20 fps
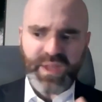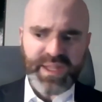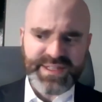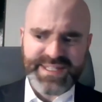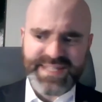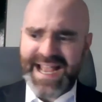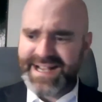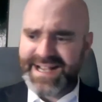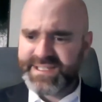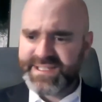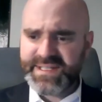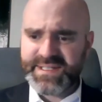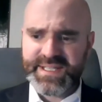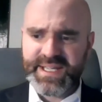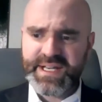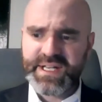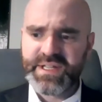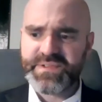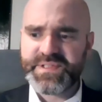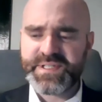tax
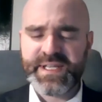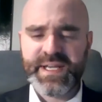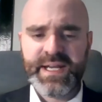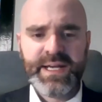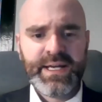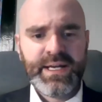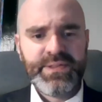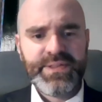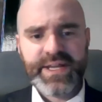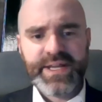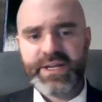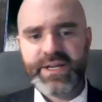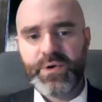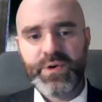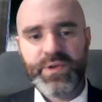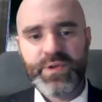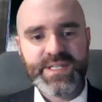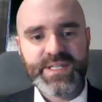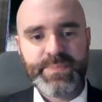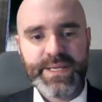incentives that go to
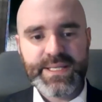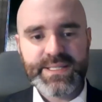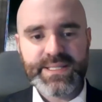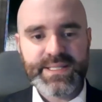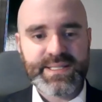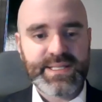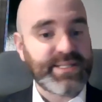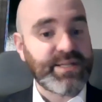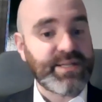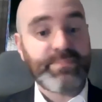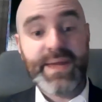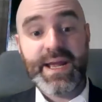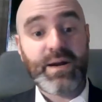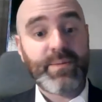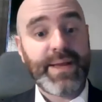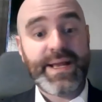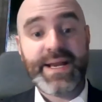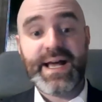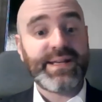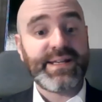these businesses that may or
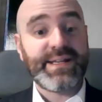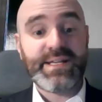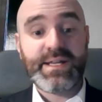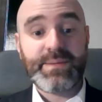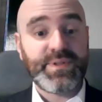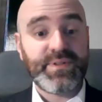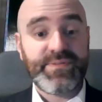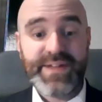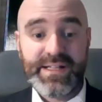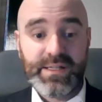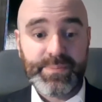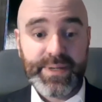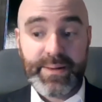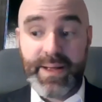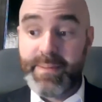may not end up developing.